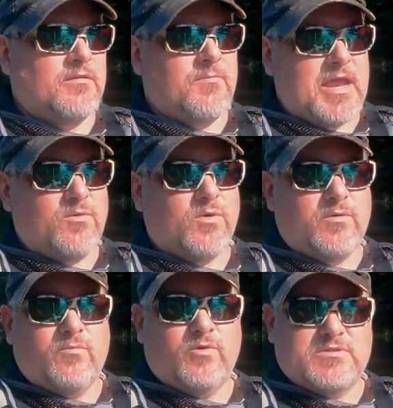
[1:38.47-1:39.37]
main
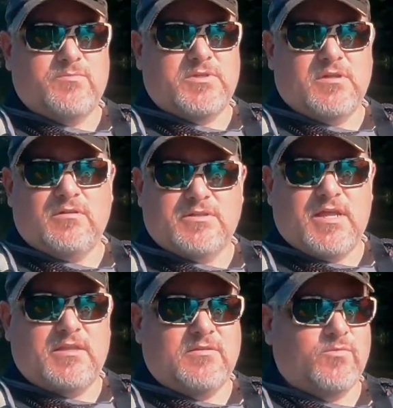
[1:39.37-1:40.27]
one was the patellar
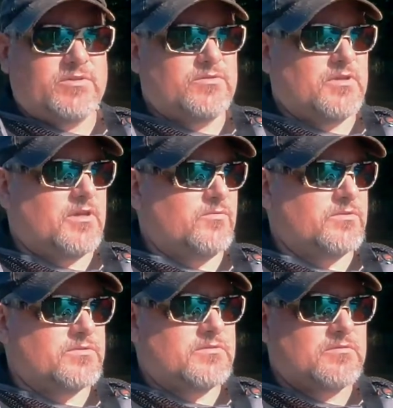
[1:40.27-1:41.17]
tendon, which
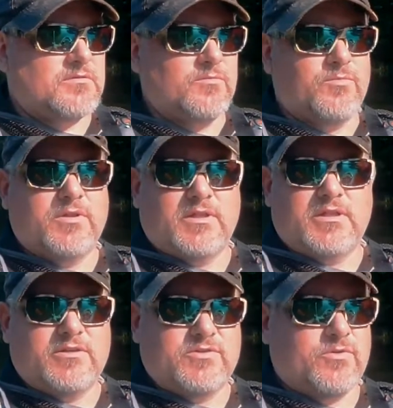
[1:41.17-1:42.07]
was completely
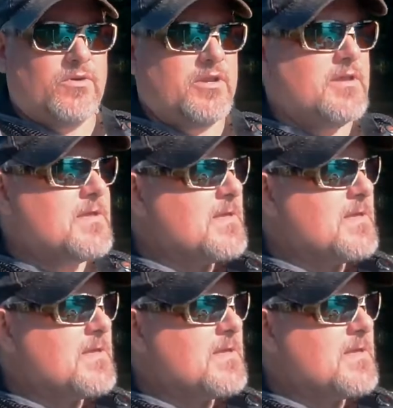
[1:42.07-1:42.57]
destroyed.